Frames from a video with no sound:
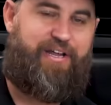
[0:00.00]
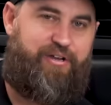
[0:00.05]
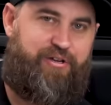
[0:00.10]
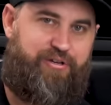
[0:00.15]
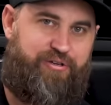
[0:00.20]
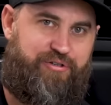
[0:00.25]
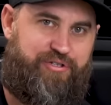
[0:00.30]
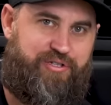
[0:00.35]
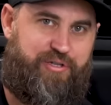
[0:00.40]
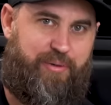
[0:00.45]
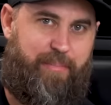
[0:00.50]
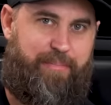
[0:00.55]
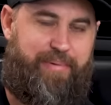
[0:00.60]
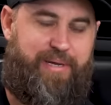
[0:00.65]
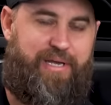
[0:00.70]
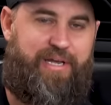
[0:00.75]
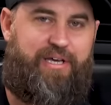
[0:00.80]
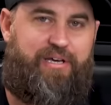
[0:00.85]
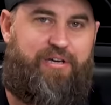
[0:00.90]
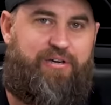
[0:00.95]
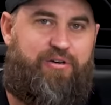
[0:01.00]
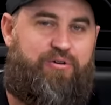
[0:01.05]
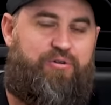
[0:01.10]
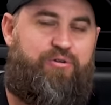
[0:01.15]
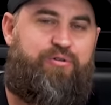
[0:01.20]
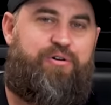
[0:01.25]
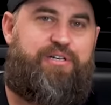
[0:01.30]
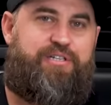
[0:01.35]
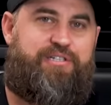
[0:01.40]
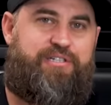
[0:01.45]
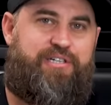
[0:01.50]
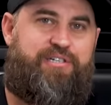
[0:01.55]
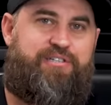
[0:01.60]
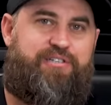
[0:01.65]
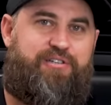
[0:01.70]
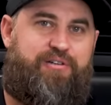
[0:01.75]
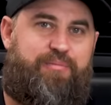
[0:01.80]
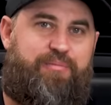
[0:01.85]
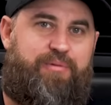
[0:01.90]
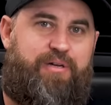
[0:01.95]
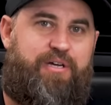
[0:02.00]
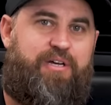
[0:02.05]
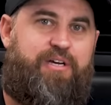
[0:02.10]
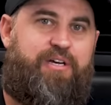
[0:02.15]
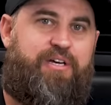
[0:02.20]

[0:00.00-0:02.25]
you use the Peak coolant system